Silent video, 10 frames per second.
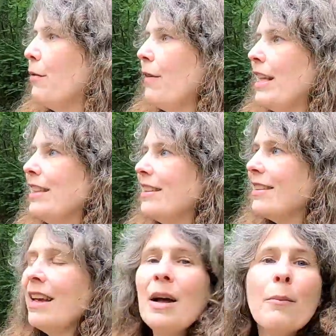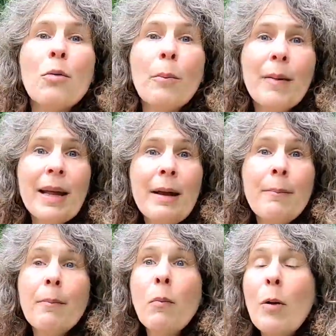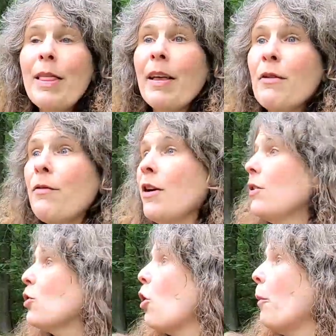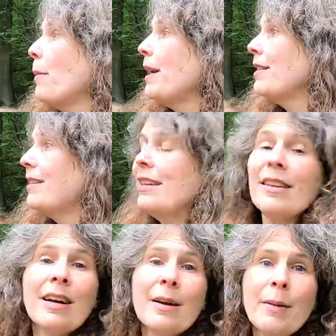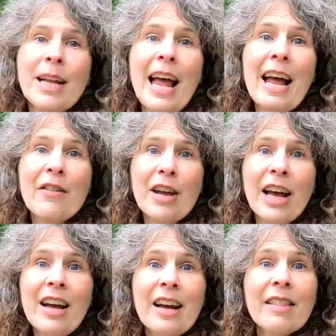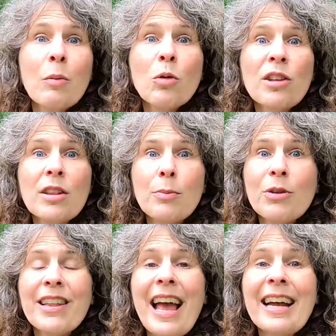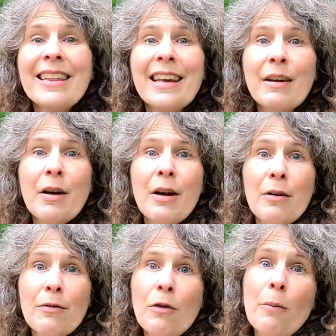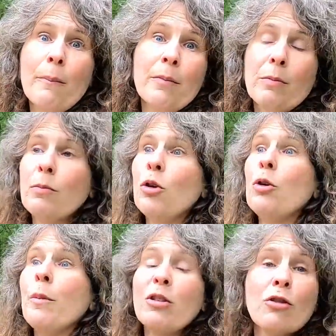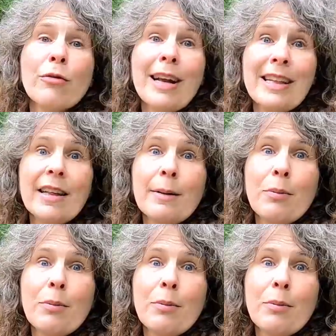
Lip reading: fence probably when they first coppiced an area. They wanted to protect it from too much grazing